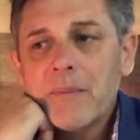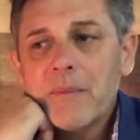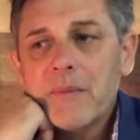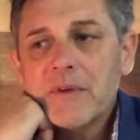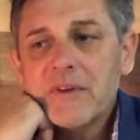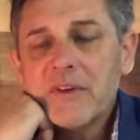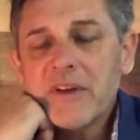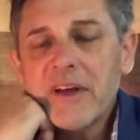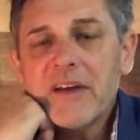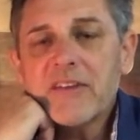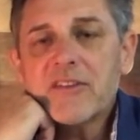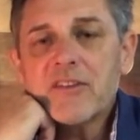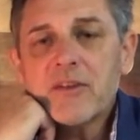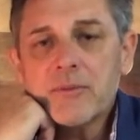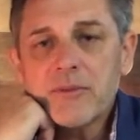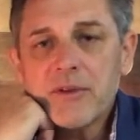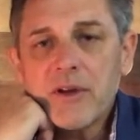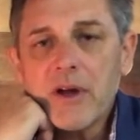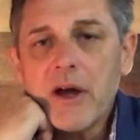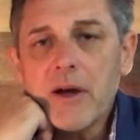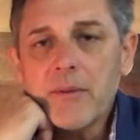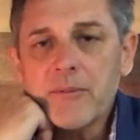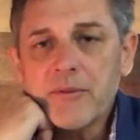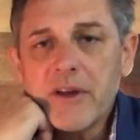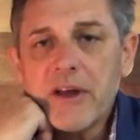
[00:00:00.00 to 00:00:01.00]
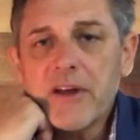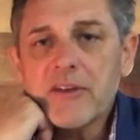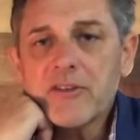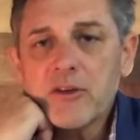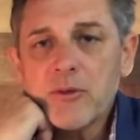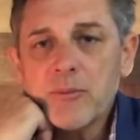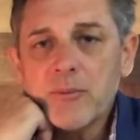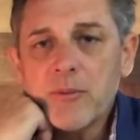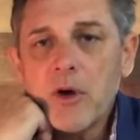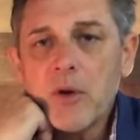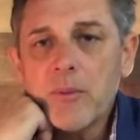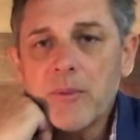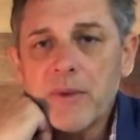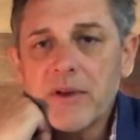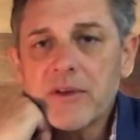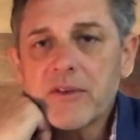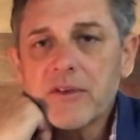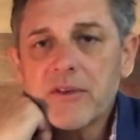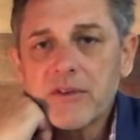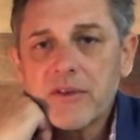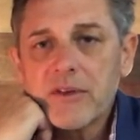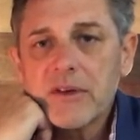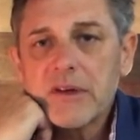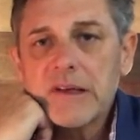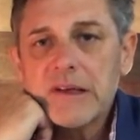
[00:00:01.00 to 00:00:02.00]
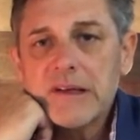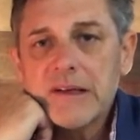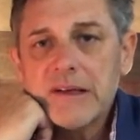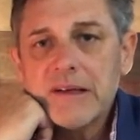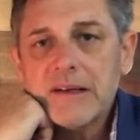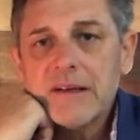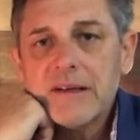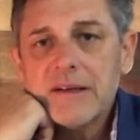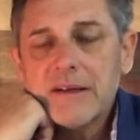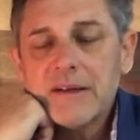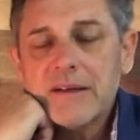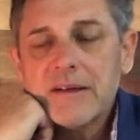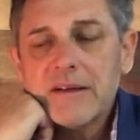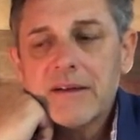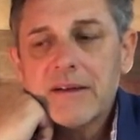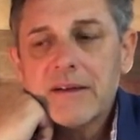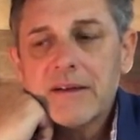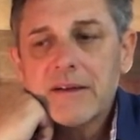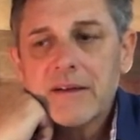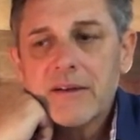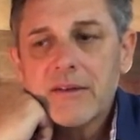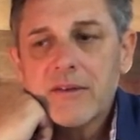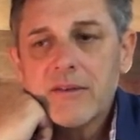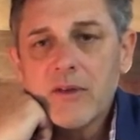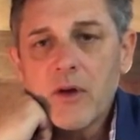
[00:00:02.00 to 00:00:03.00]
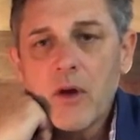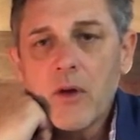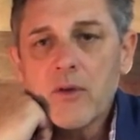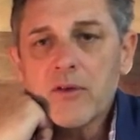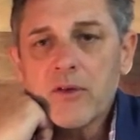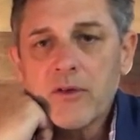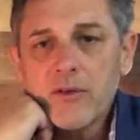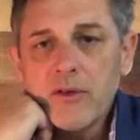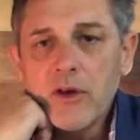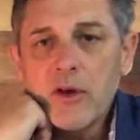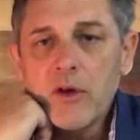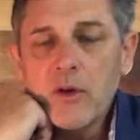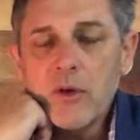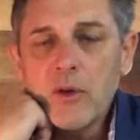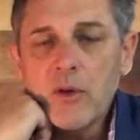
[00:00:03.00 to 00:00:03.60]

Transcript: take some time, take some moments, those of you